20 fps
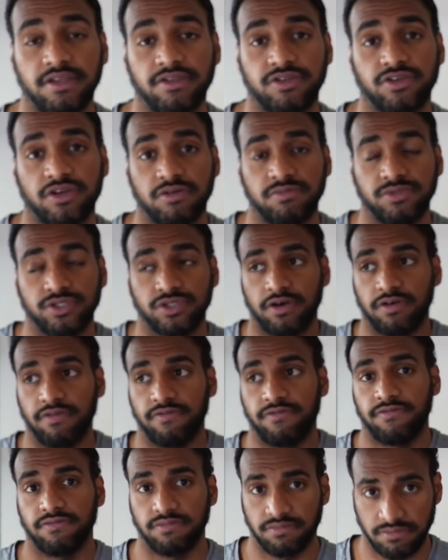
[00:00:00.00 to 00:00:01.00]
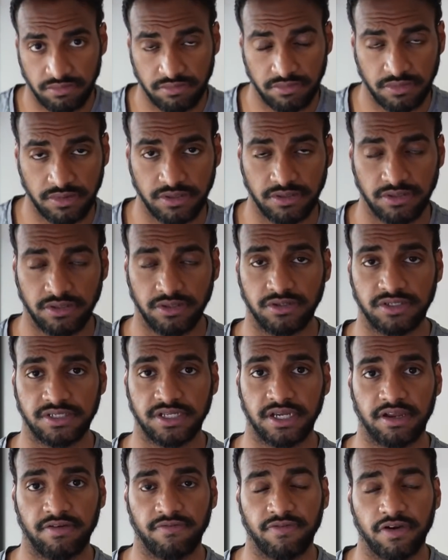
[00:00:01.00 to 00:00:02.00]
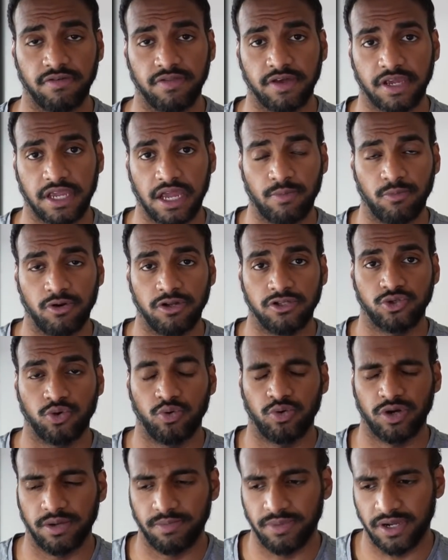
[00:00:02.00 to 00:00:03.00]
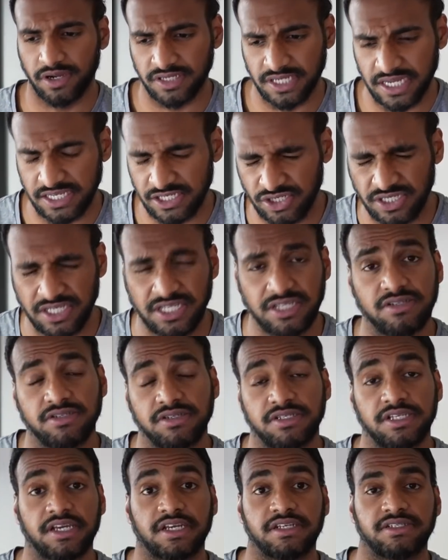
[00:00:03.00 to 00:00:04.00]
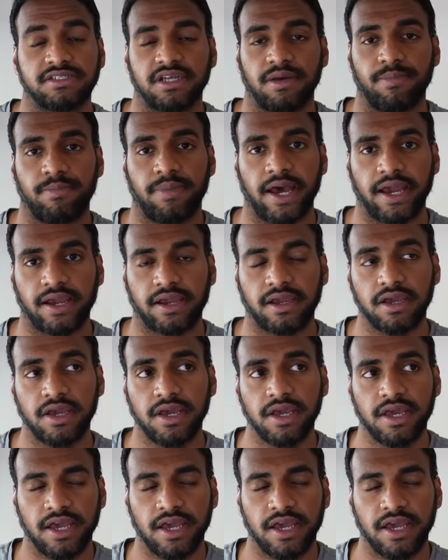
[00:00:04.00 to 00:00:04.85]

in terms of, sitting in front of the camera and talking because I just needed to take a step back